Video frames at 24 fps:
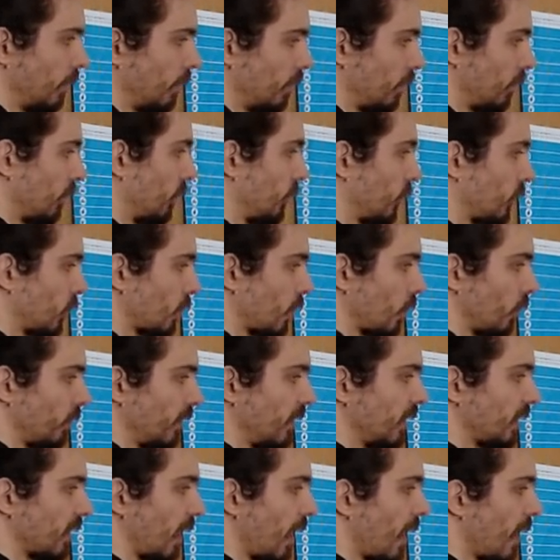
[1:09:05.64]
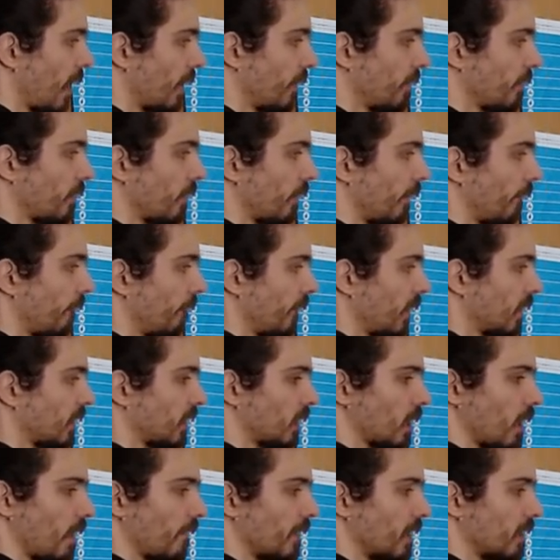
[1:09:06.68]
so this height, let's
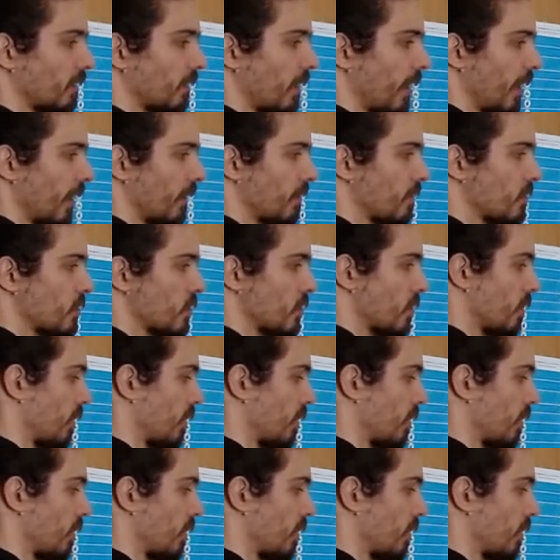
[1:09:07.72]
call it h.